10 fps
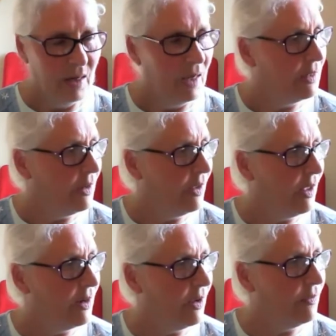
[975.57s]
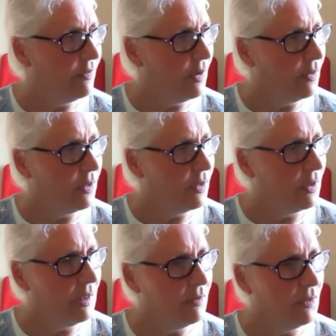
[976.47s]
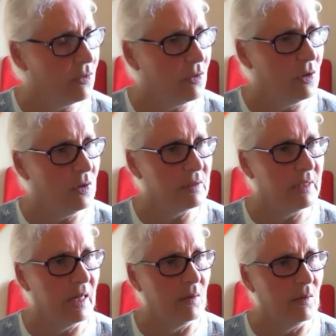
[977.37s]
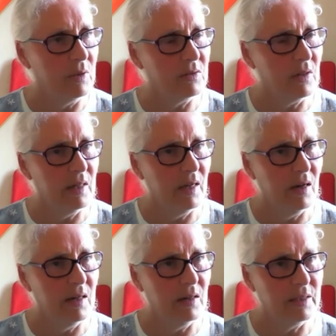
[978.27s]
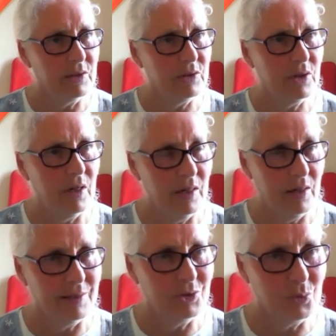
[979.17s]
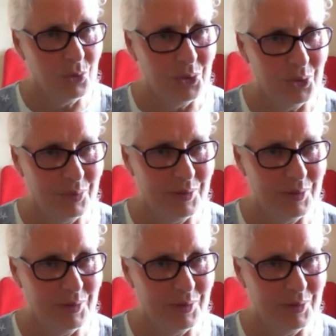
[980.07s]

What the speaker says: And I felt that even through lockdown, because I like to walk,